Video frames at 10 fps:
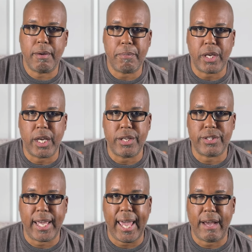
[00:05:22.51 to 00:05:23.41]
because
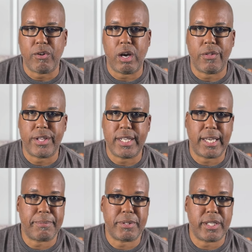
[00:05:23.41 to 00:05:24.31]
they have all the
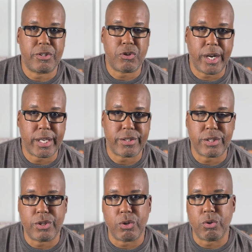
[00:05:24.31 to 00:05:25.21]
tips and tricks
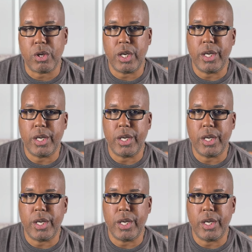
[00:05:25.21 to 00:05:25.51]
to